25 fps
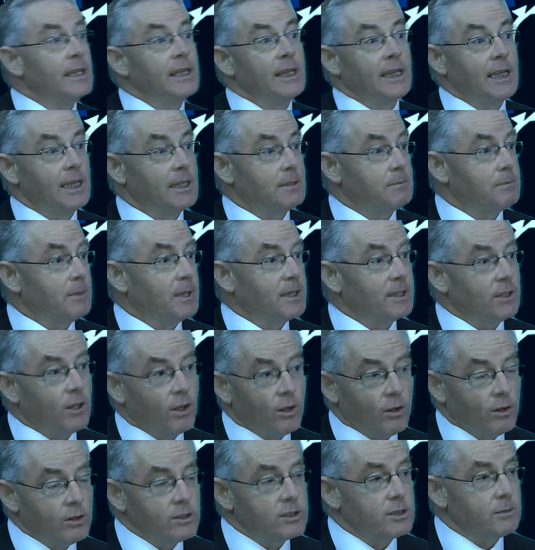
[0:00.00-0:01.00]
It might
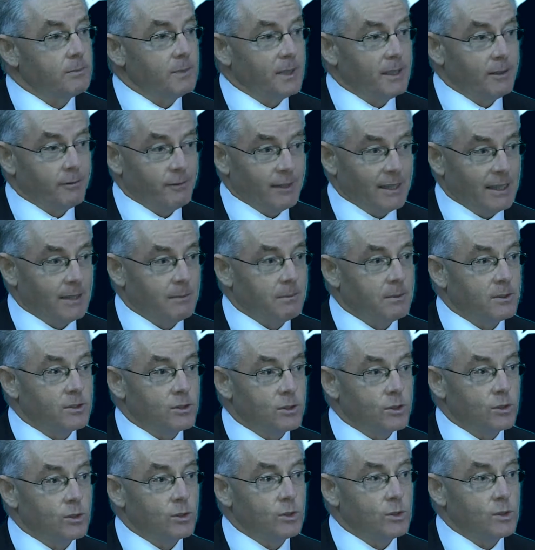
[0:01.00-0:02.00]
also be available
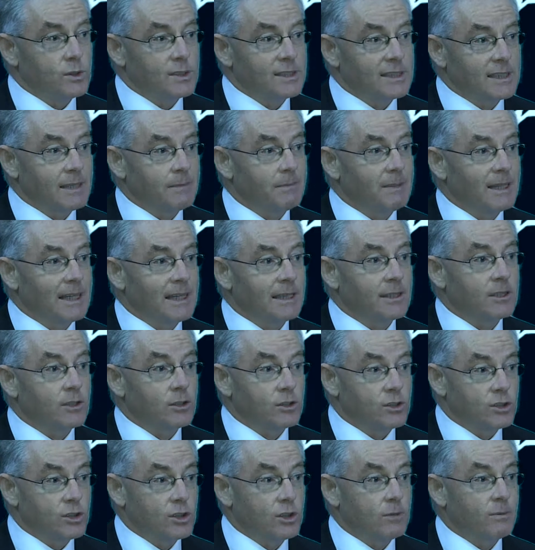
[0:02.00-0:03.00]
to stimulate
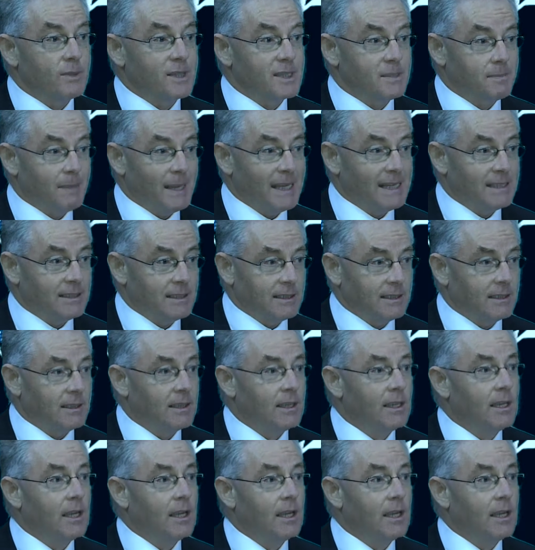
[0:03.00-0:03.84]
consumer spending.